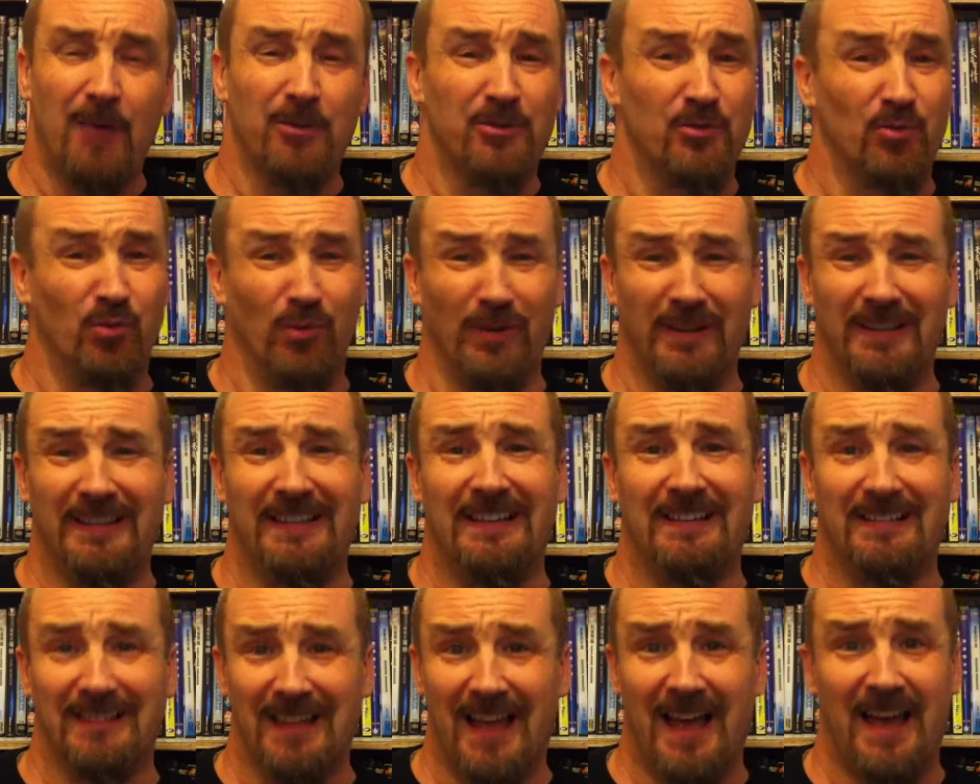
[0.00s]
I was really
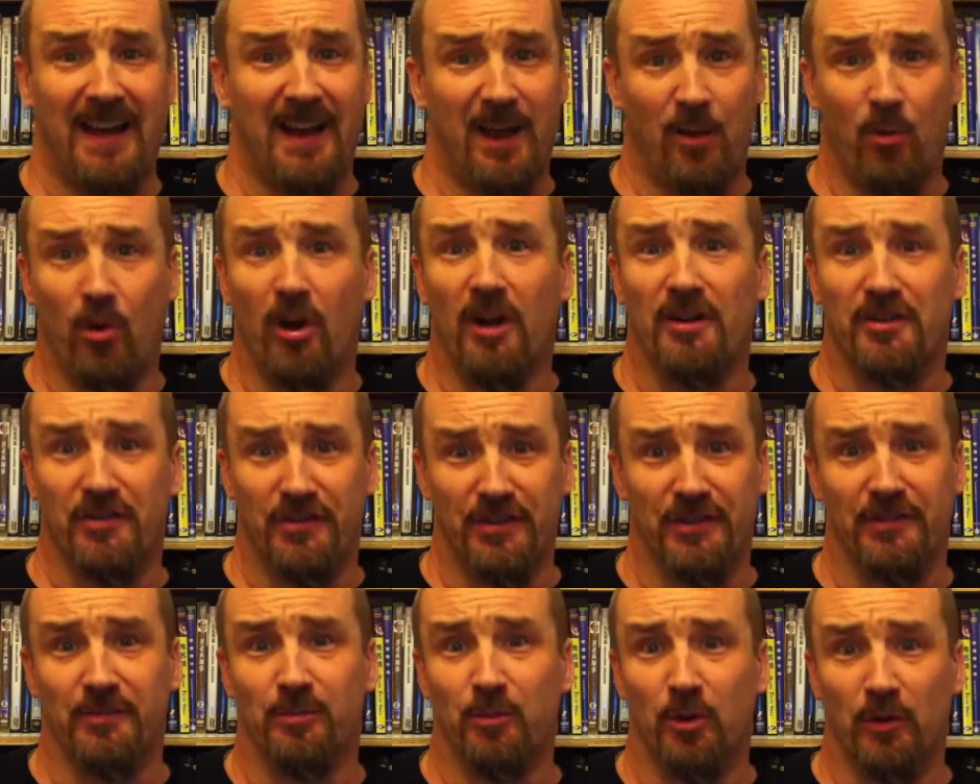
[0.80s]
glad I watched
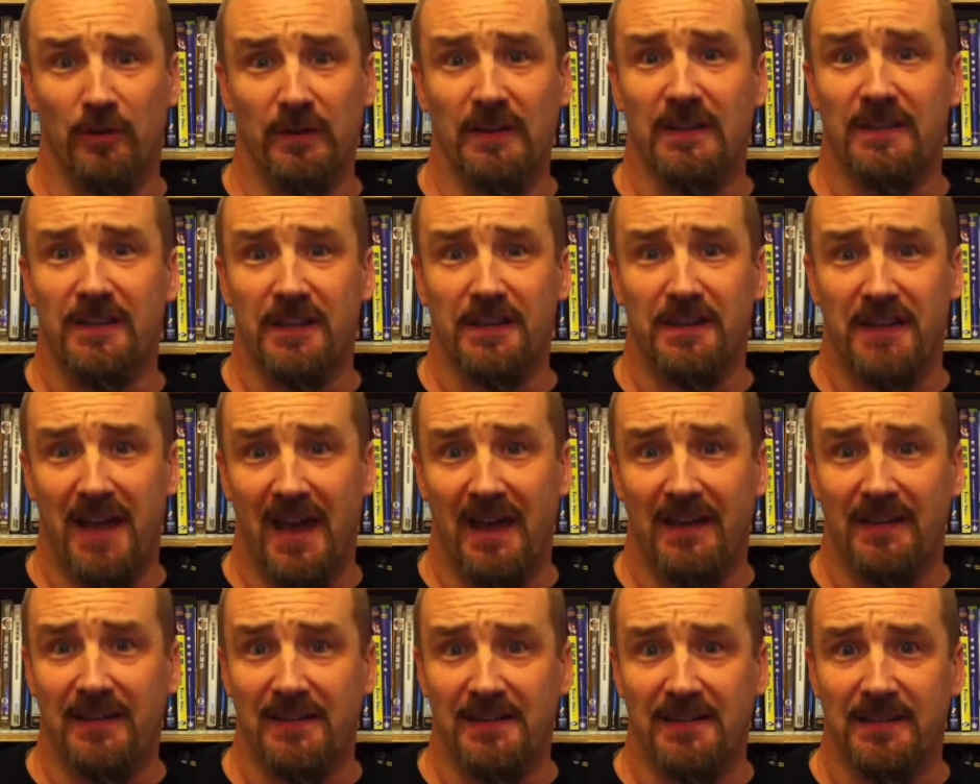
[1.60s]
this movie at the
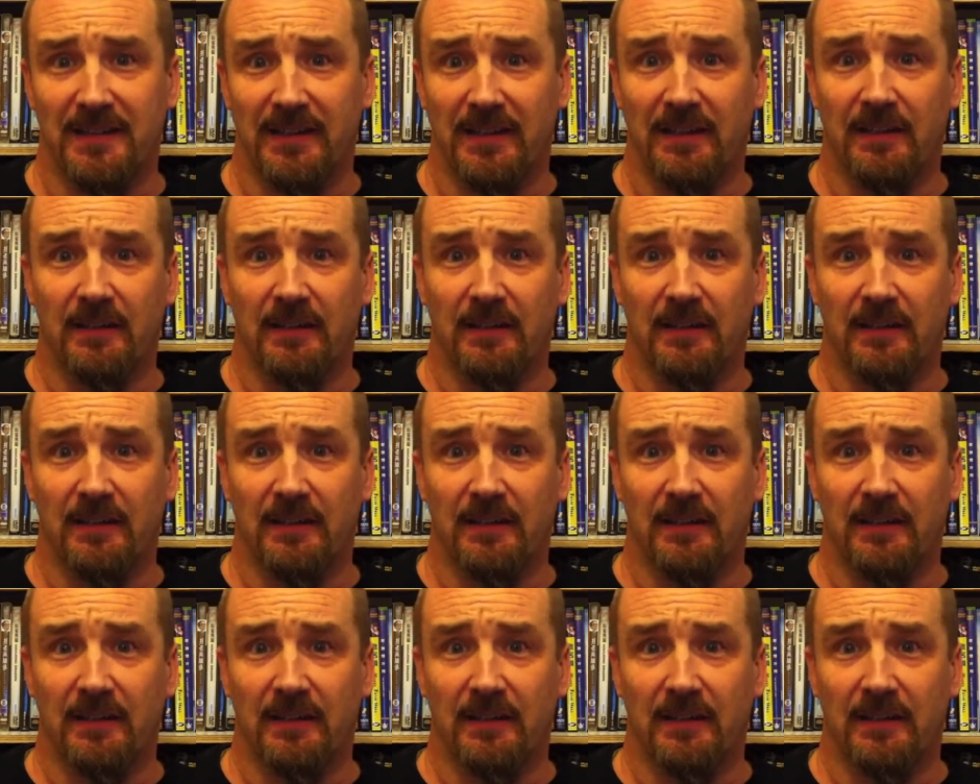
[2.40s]
Dynasty.